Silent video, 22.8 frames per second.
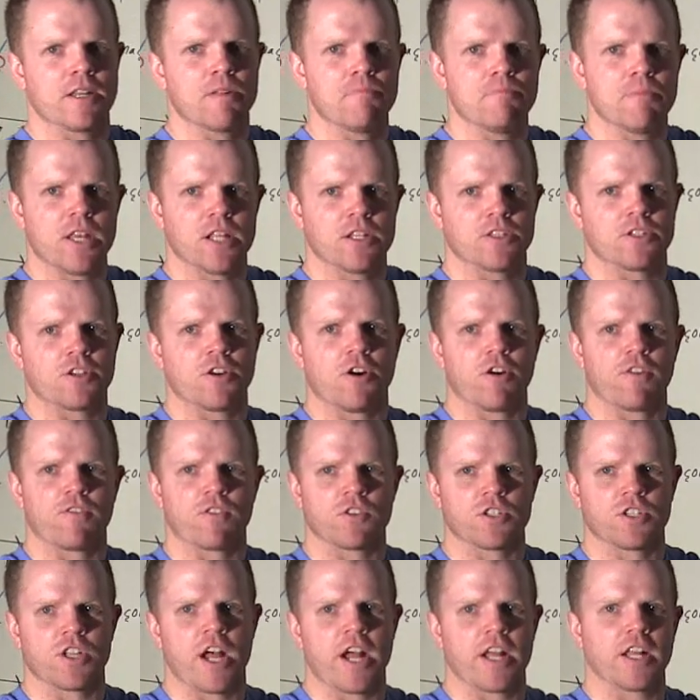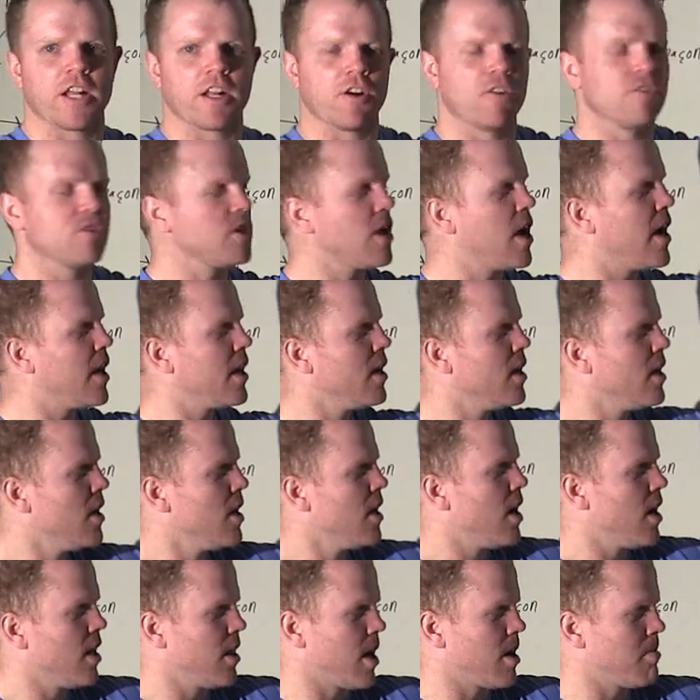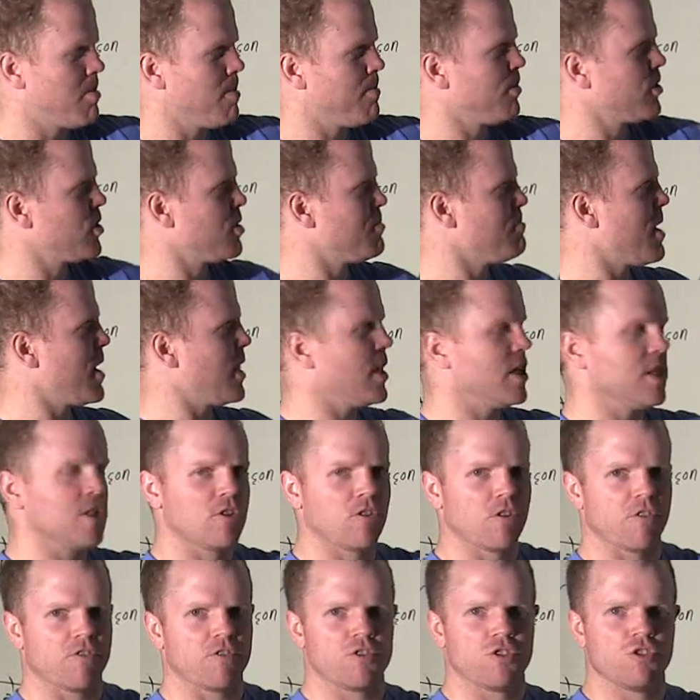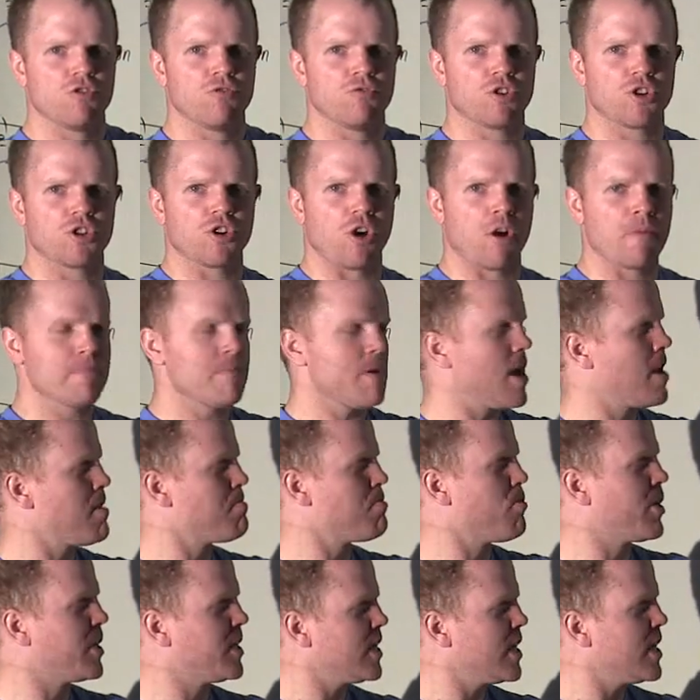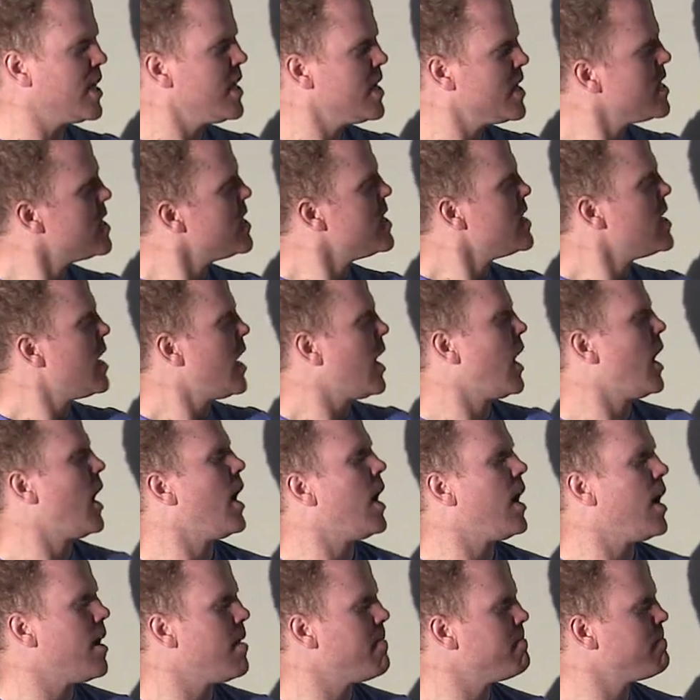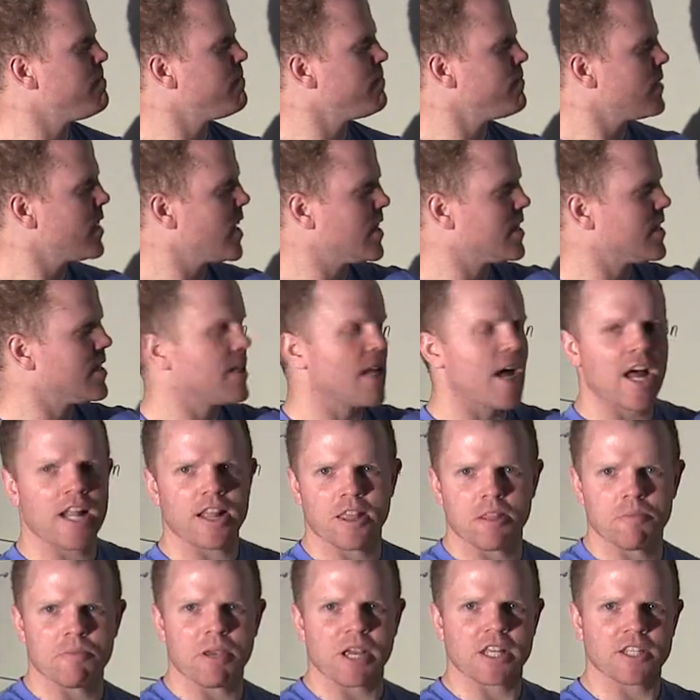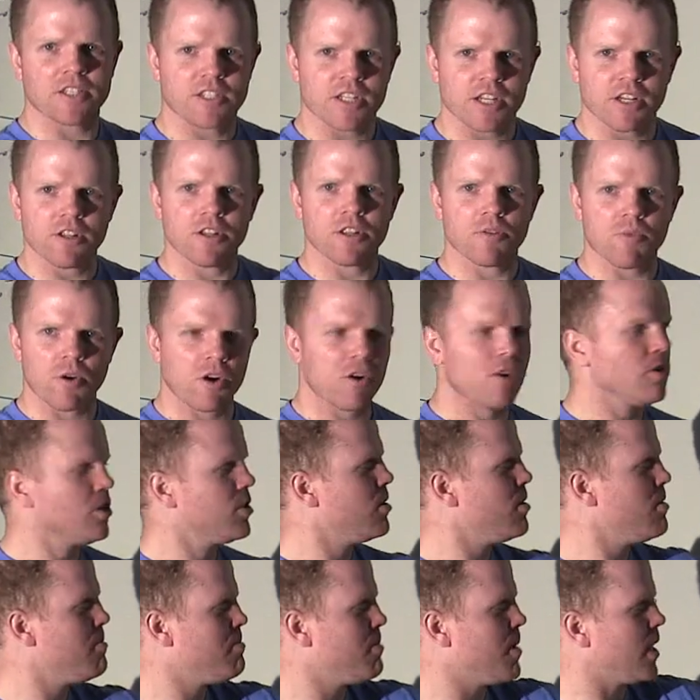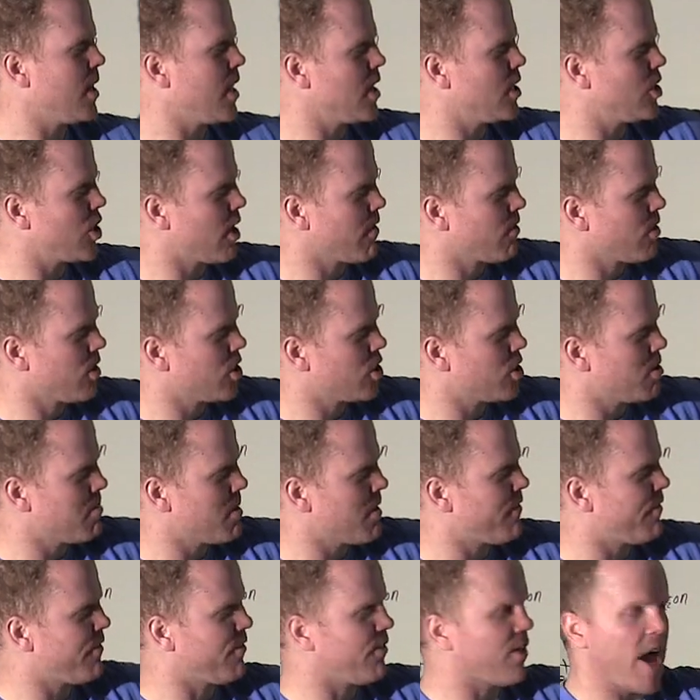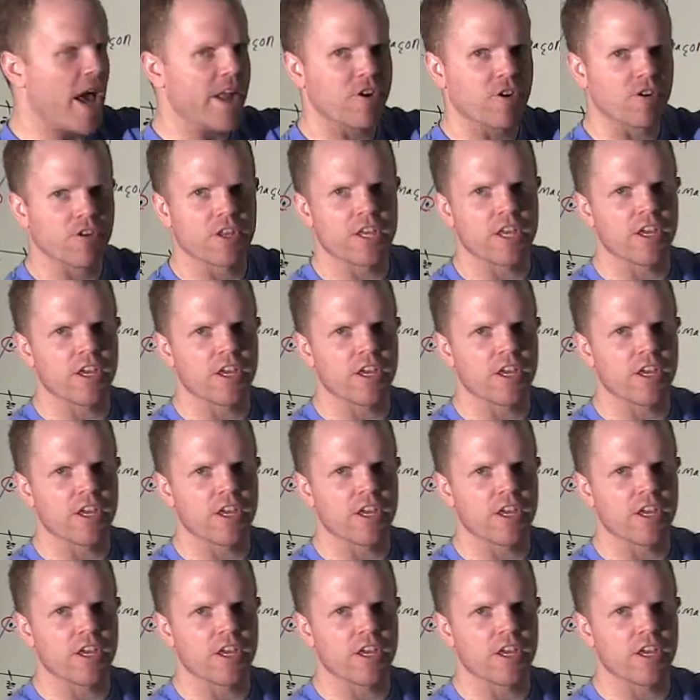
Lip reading: and mins are for sine and cosine. A lot of people just make these sort of too sharp and pointy. It's not the biggest deal in the world, but they generally should be flatter